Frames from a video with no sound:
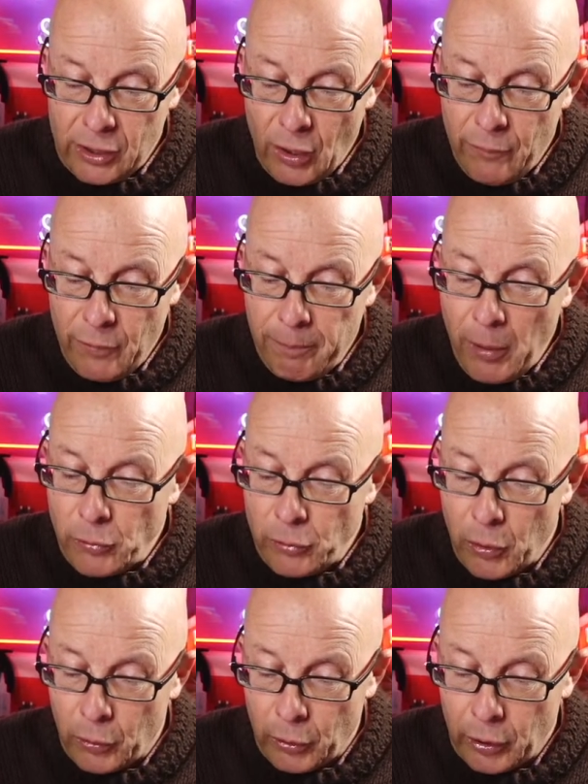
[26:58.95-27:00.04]
of the boat
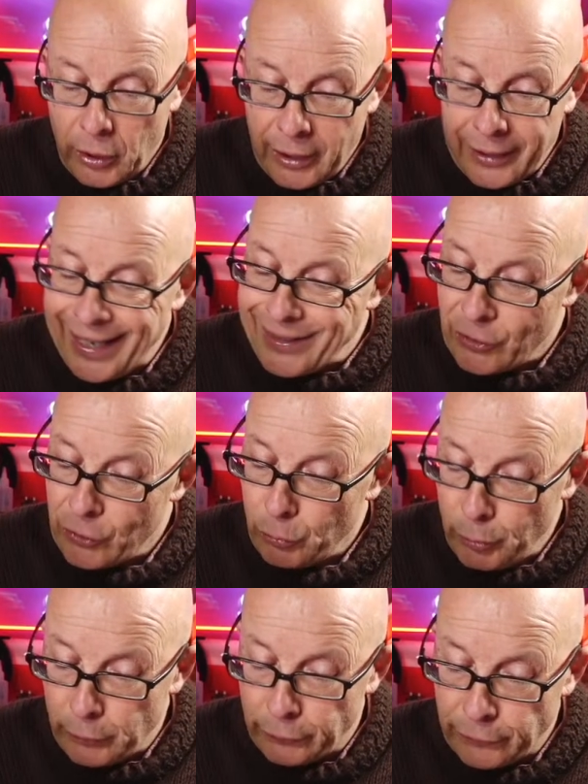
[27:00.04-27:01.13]
hook against the
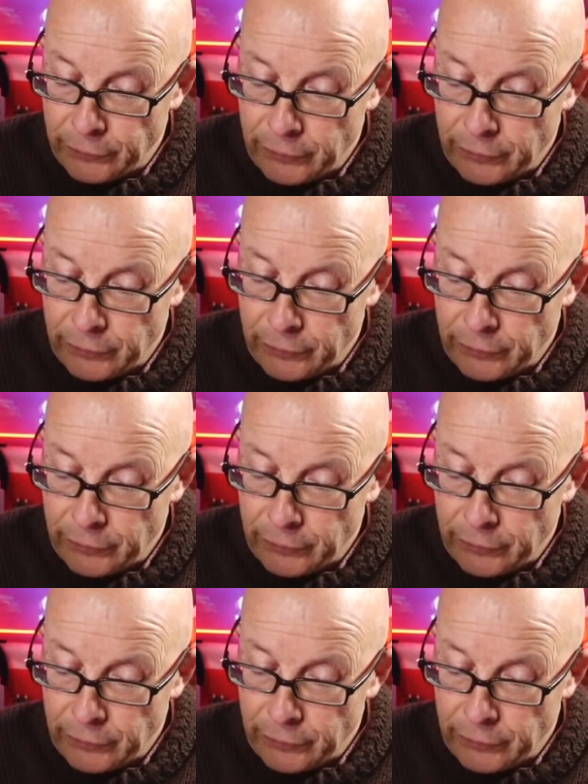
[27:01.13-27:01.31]
roof.